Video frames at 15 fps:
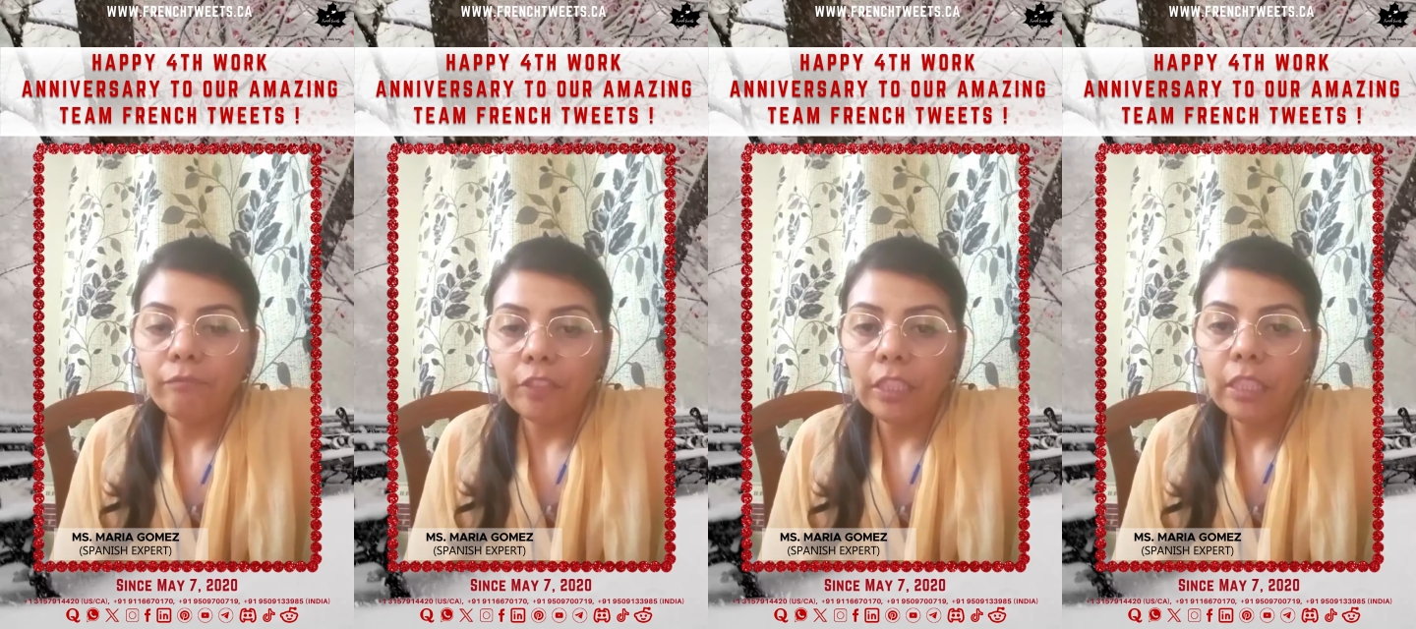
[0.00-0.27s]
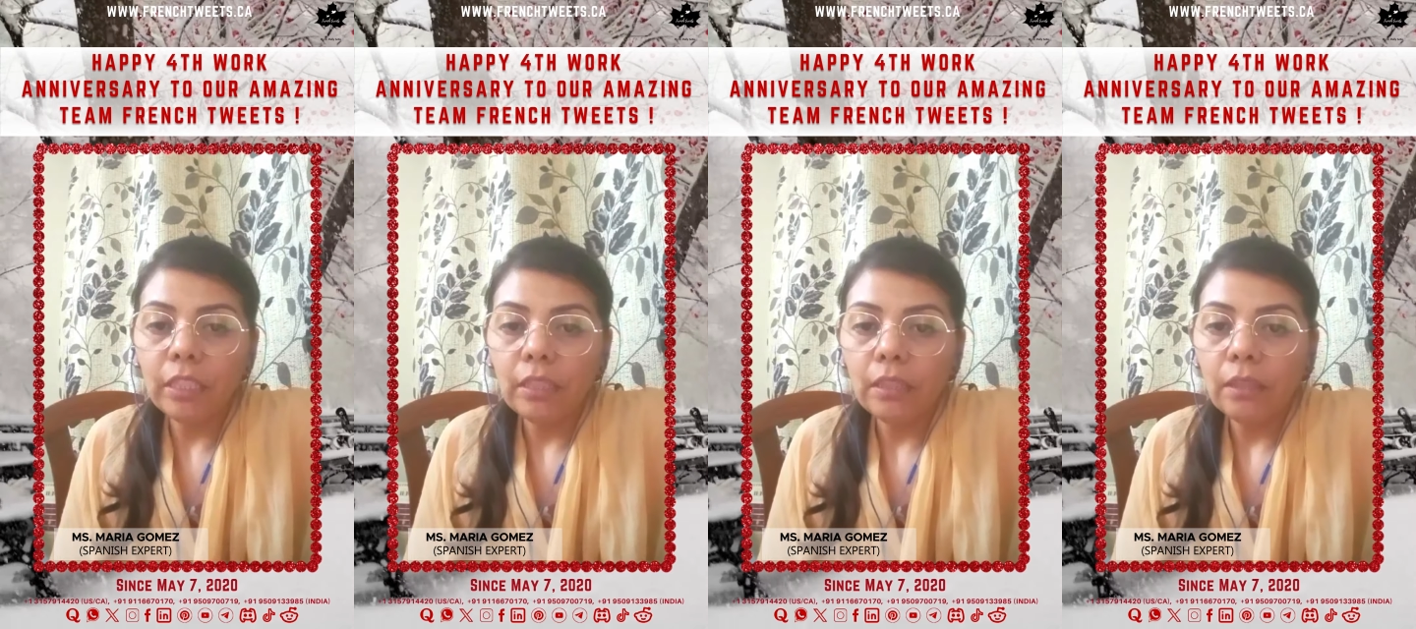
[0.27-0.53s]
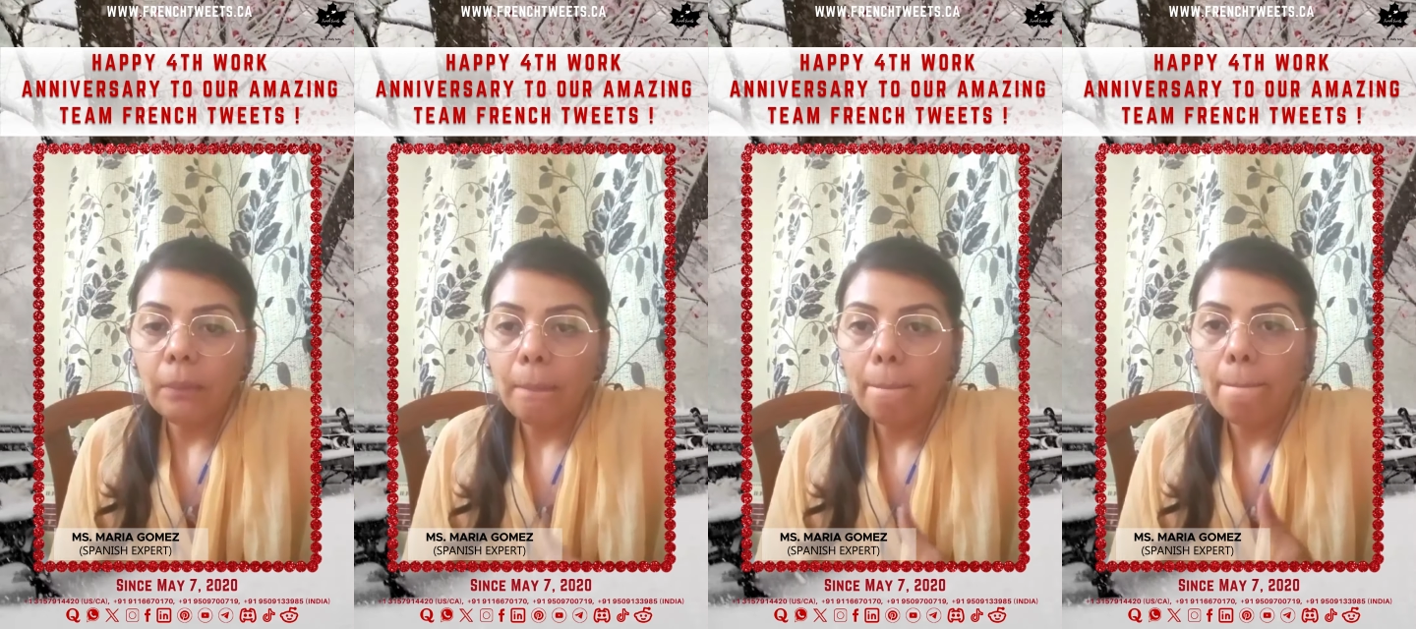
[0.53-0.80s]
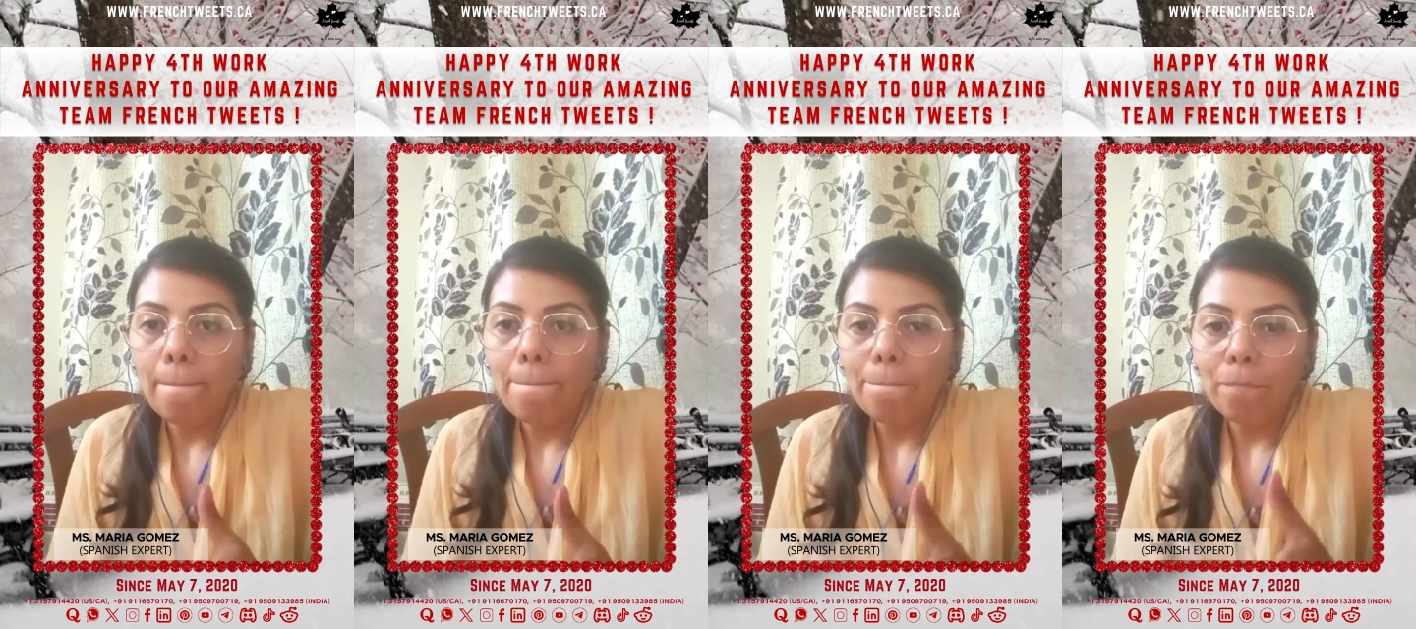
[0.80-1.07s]
very
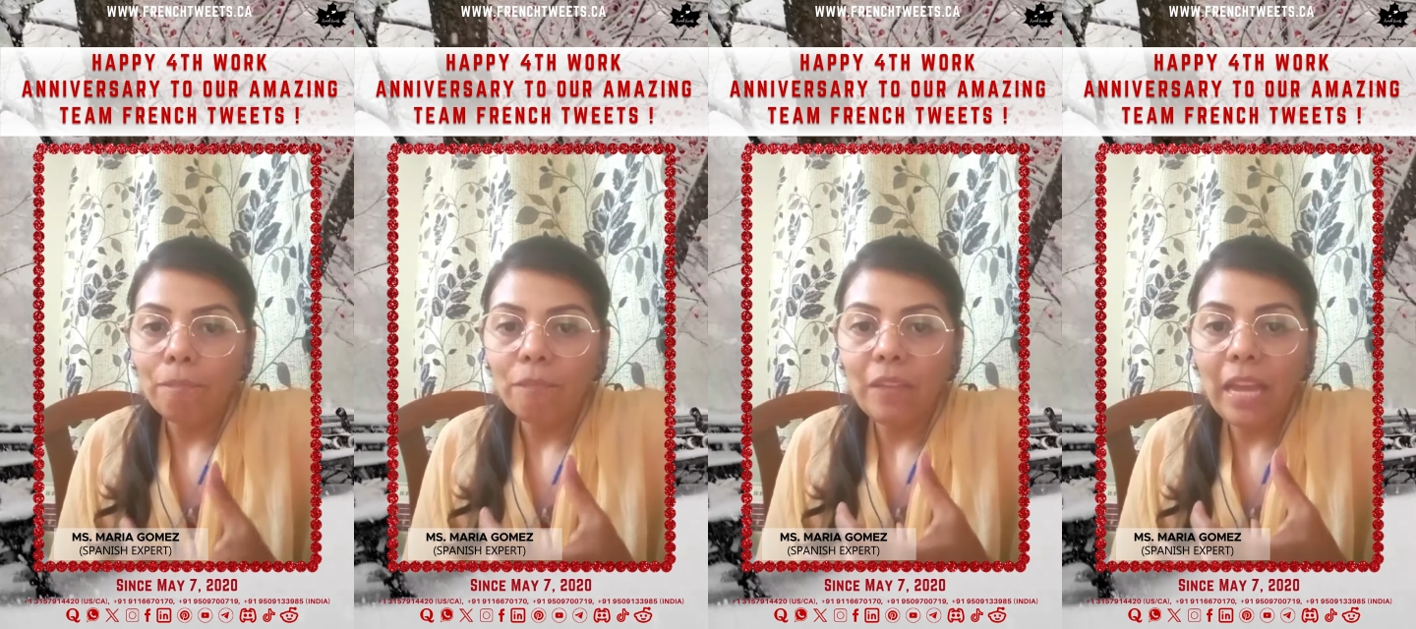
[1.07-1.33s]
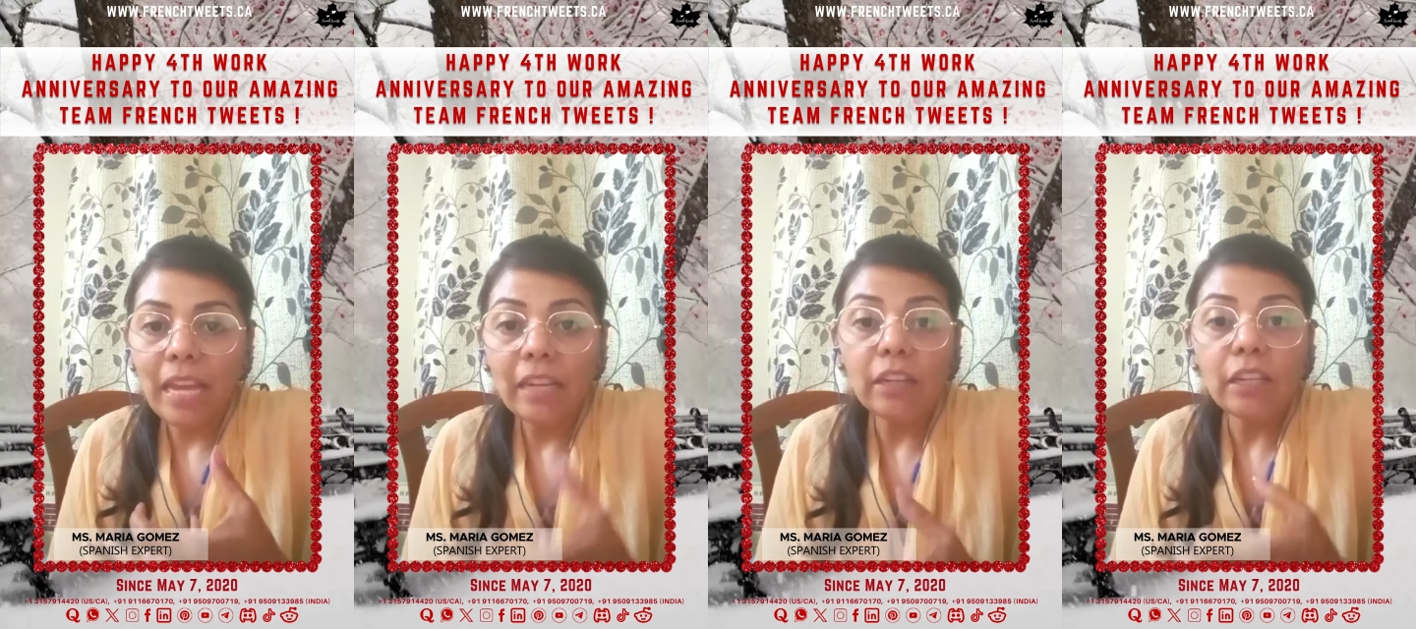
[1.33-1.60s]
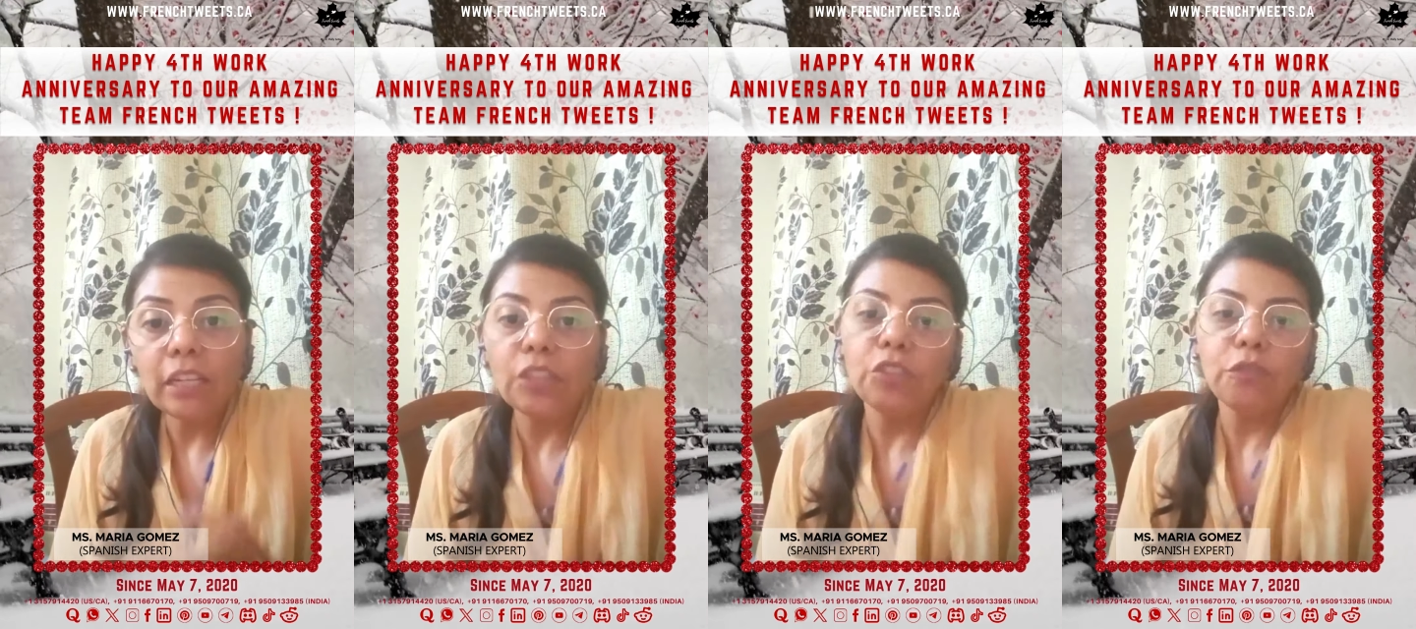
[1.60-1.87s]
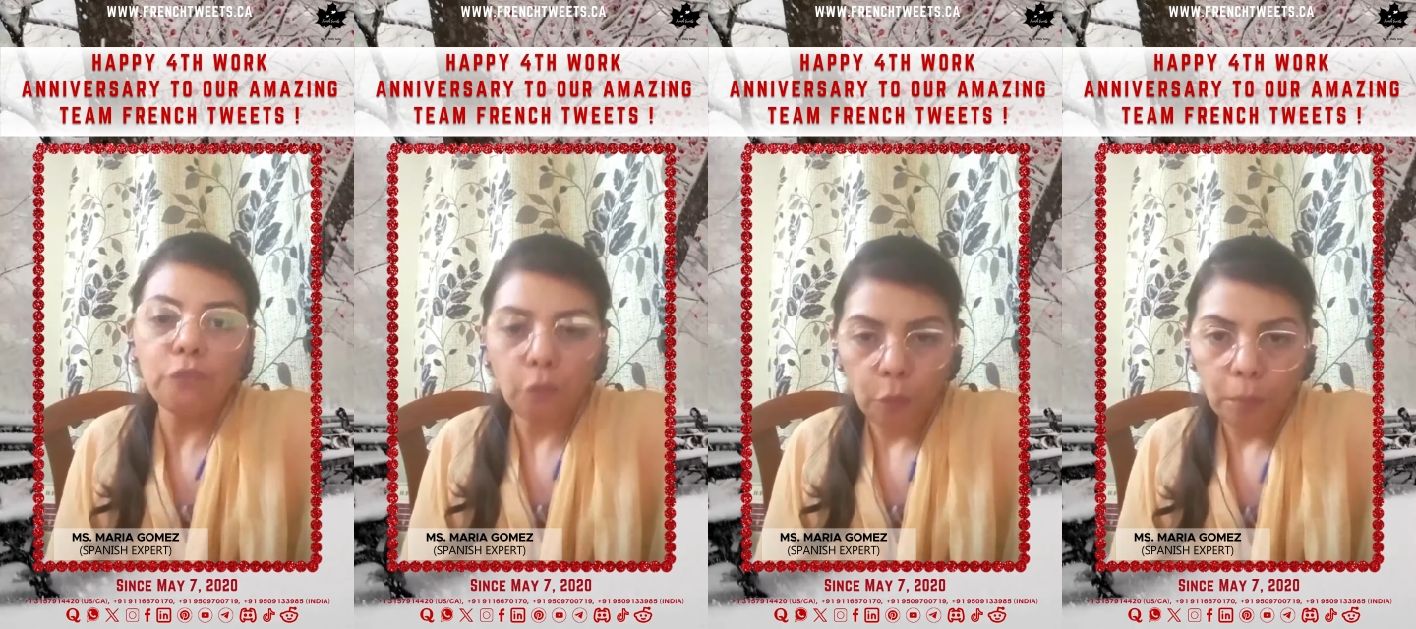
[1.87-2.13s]

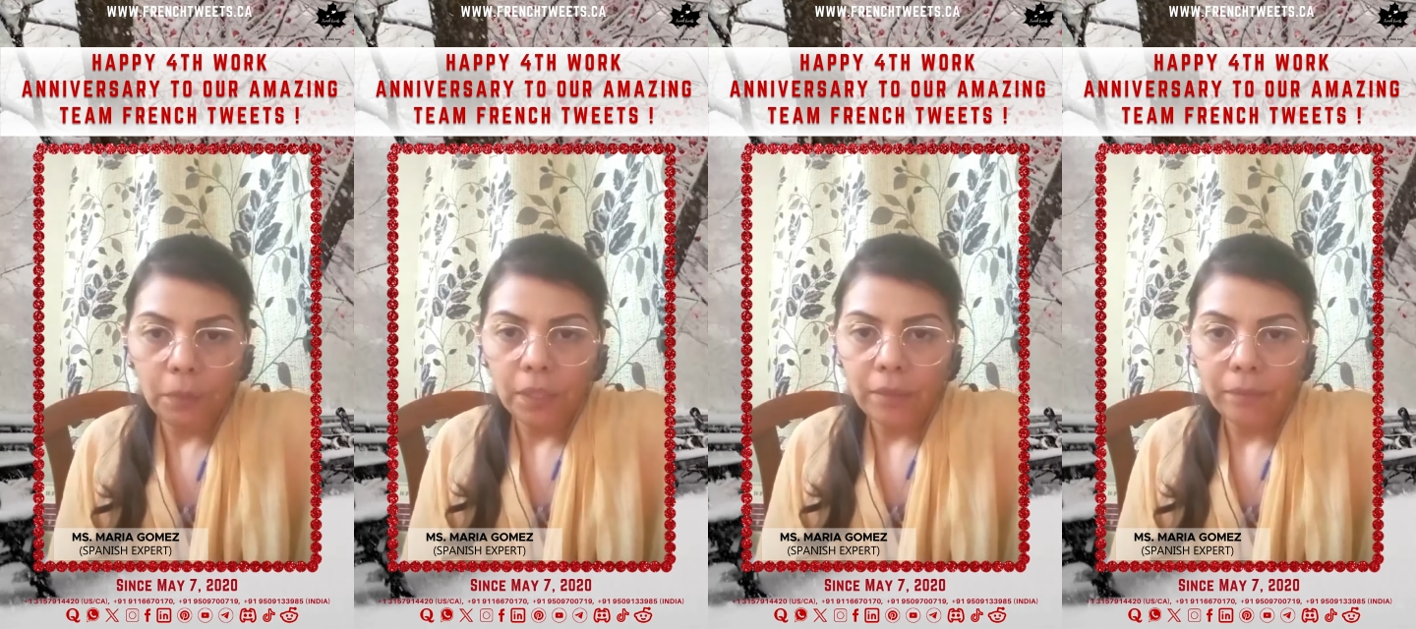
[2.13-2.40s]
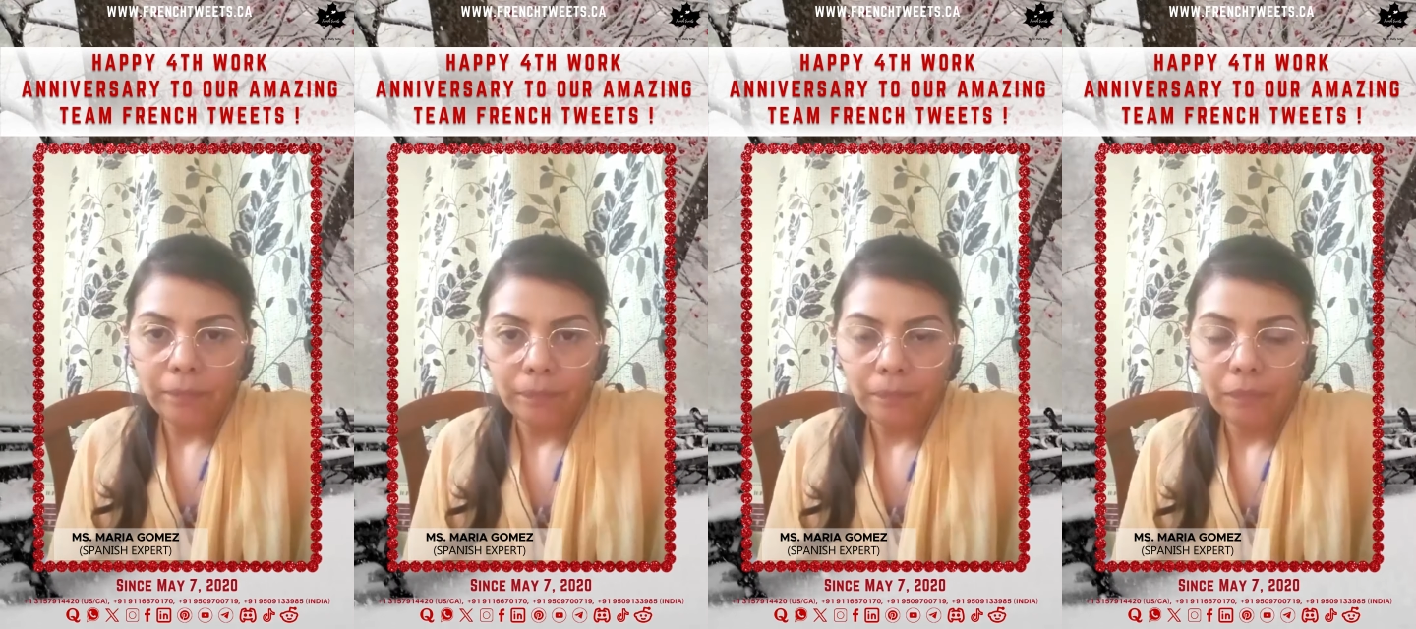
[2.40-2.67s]
enriched for me